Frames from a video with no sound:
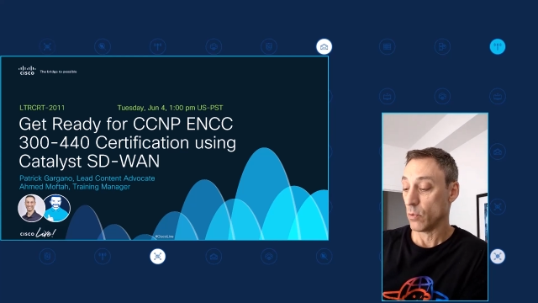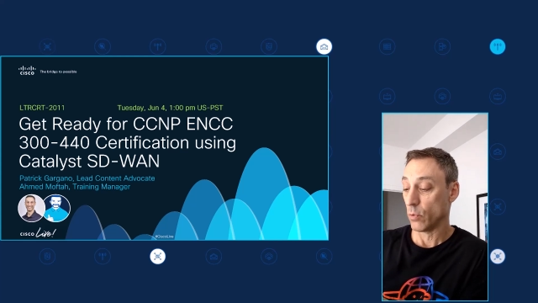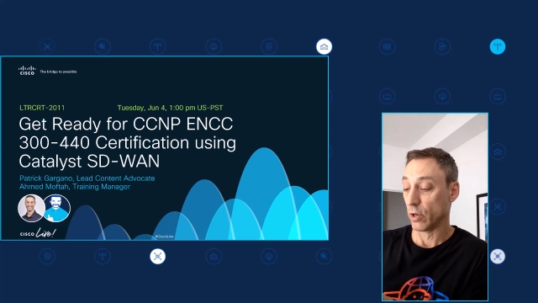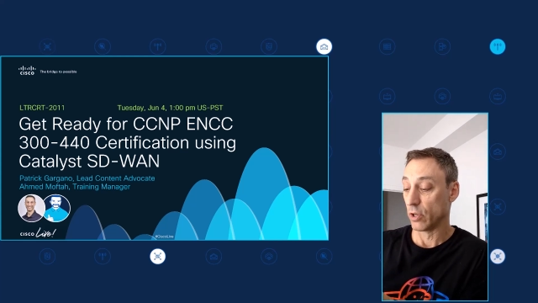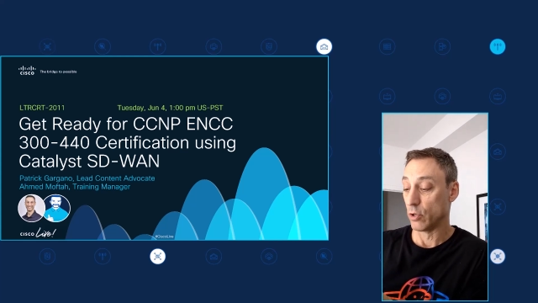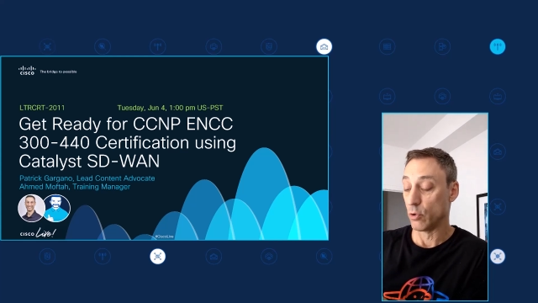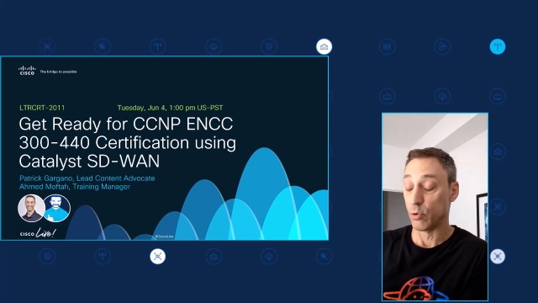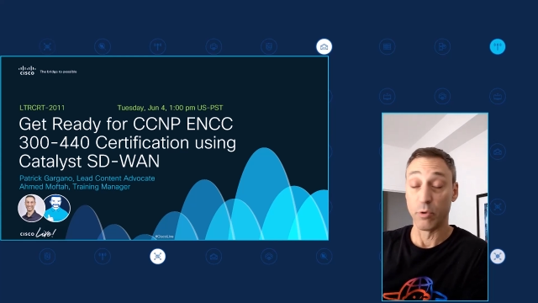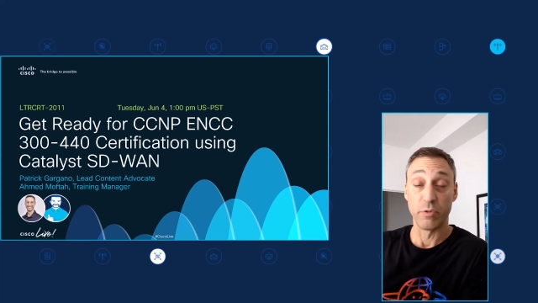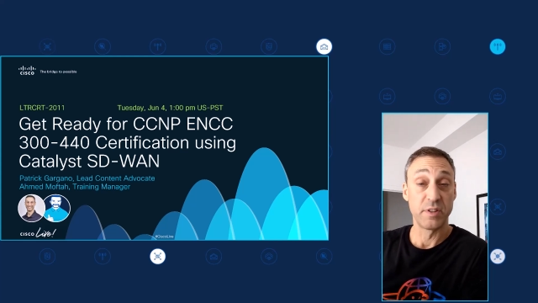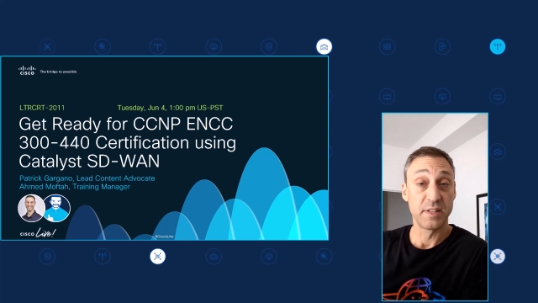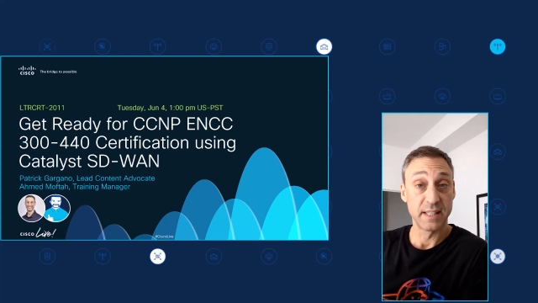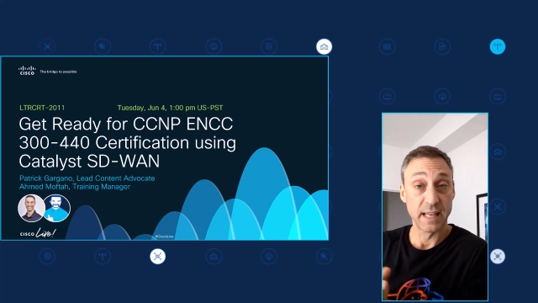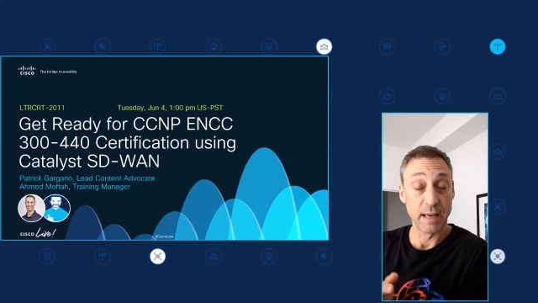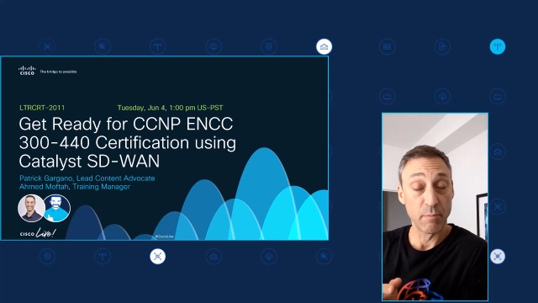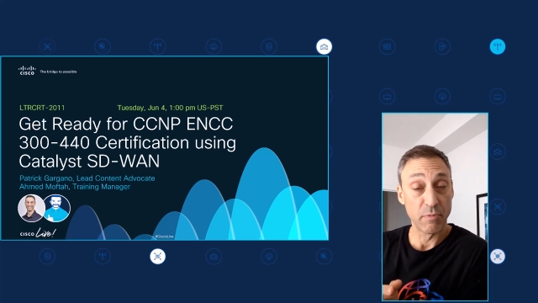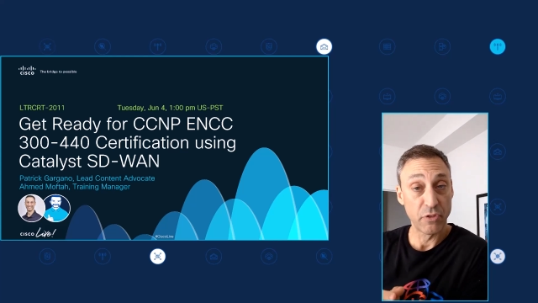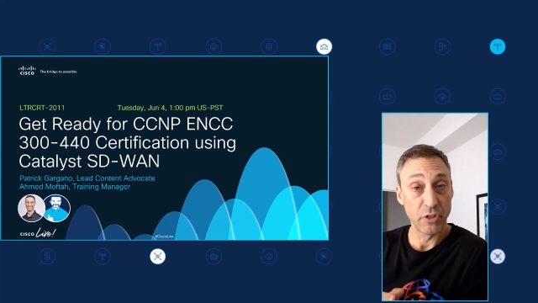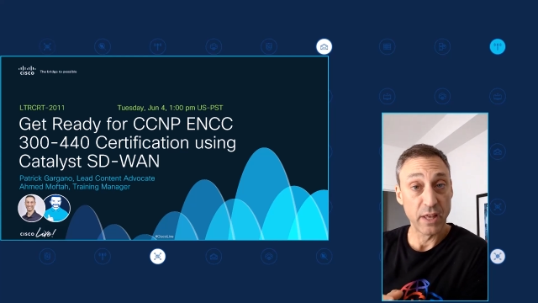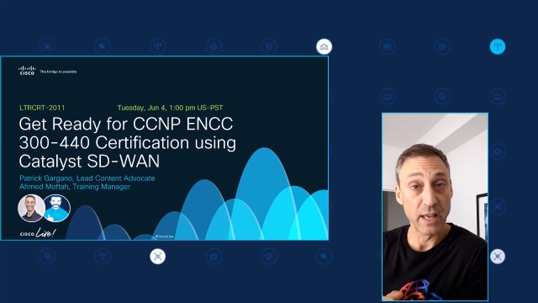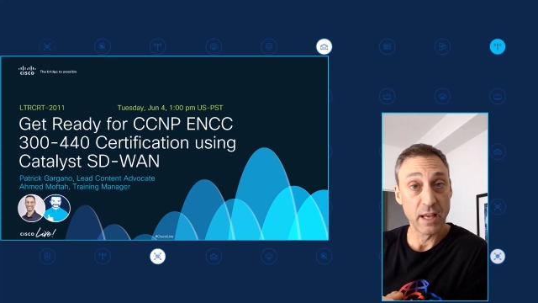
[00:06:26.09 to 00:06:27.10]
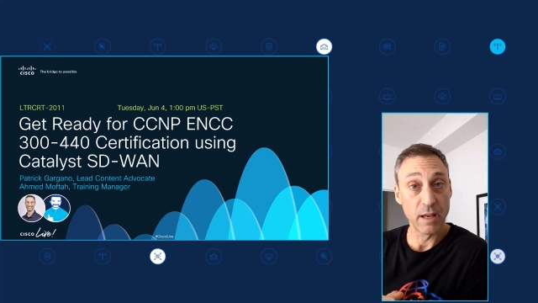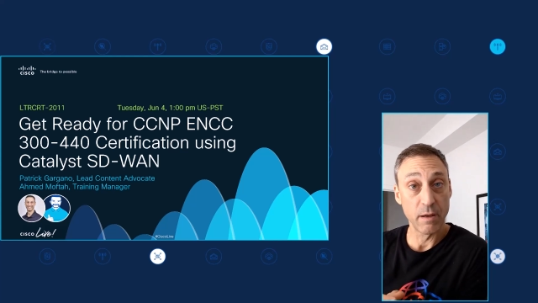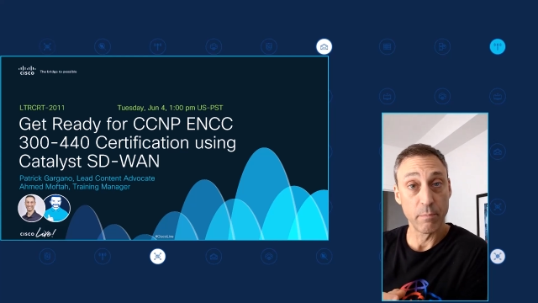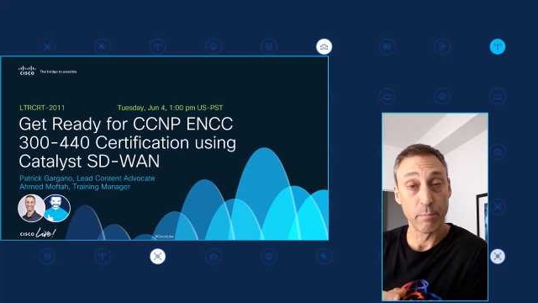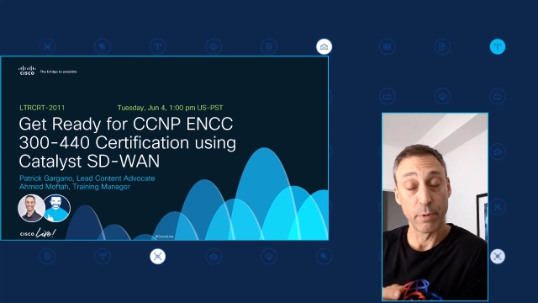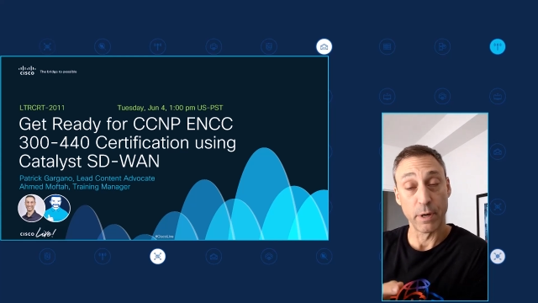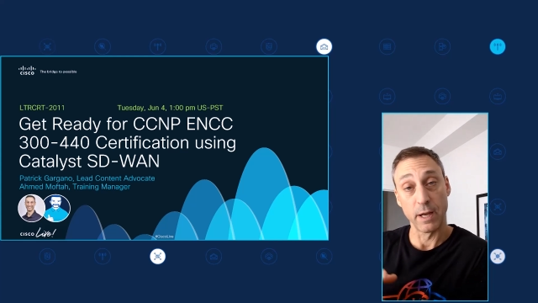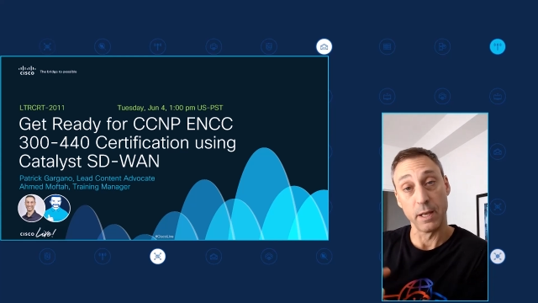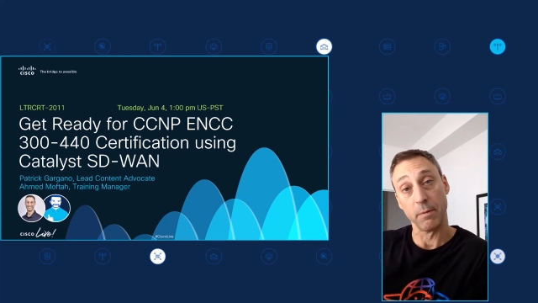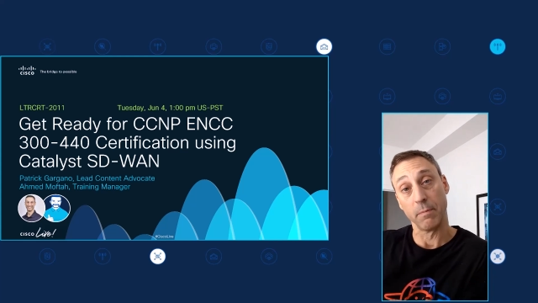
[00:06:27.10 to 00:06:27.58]
We're going to do the same
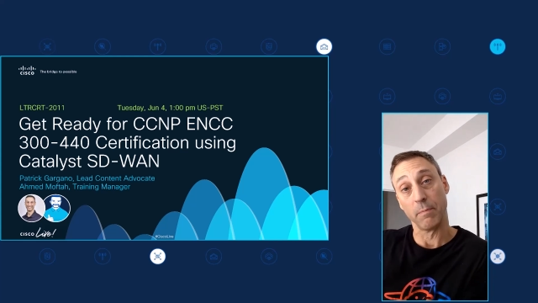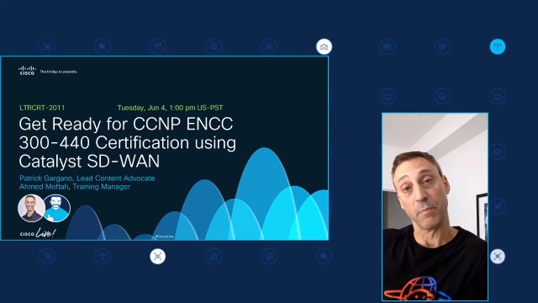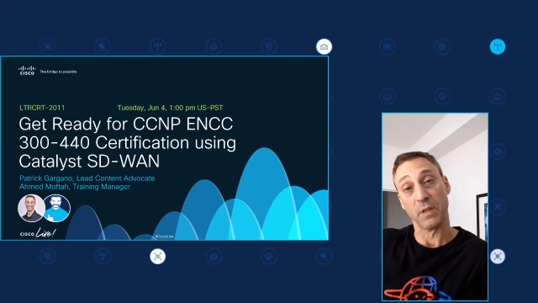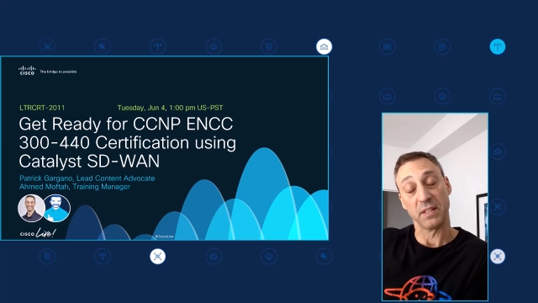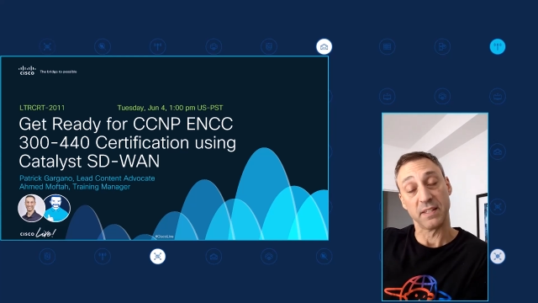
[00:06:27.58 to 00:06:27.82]
thing, but